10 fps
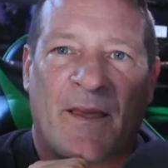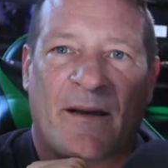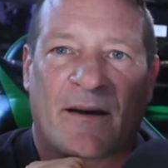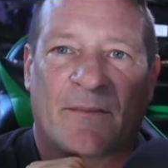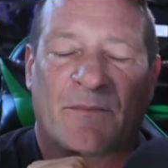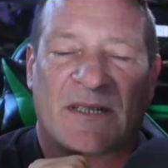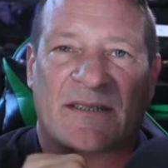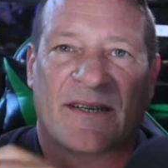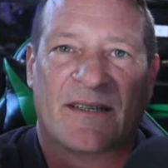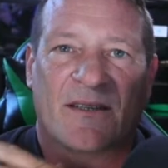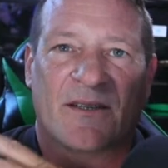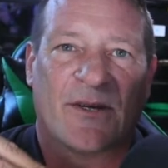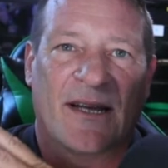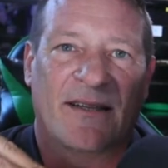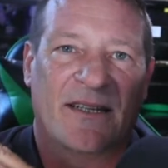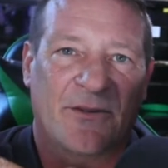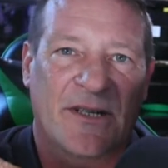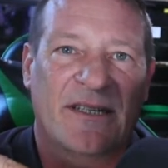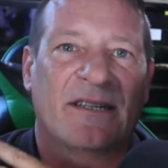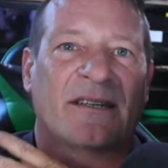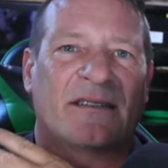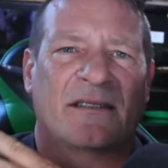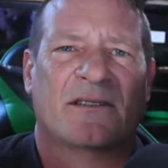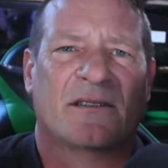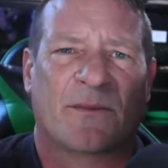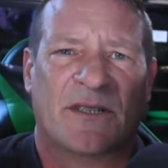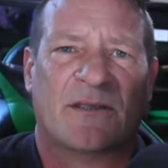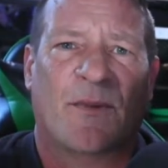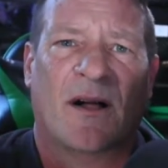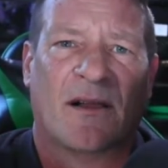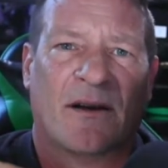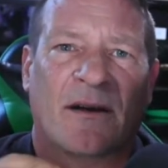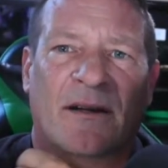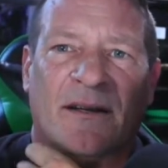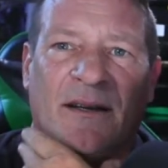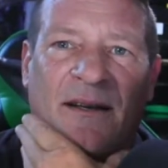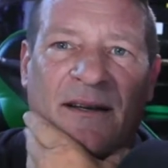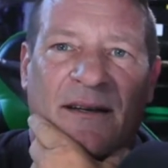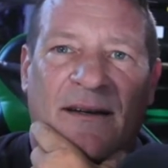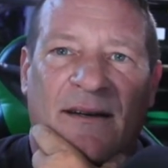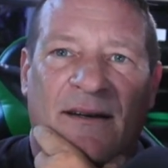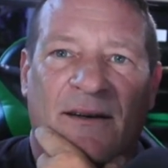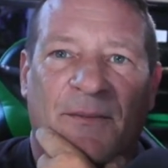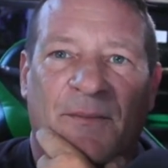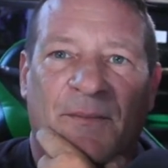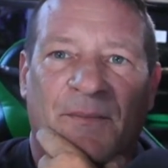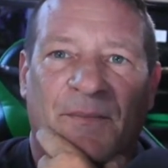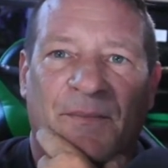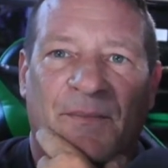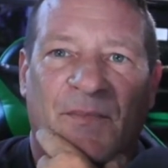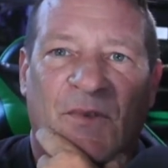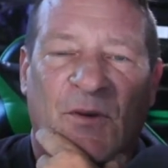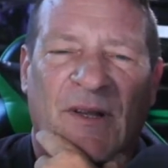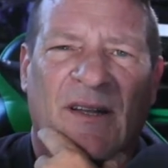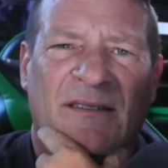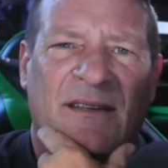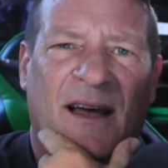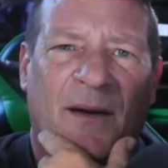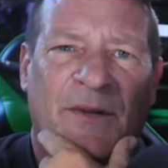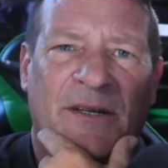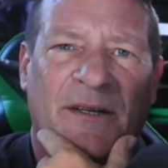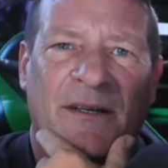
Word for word: uh, much like the locality retics, you know, a little bit smaller, um, a little bit less common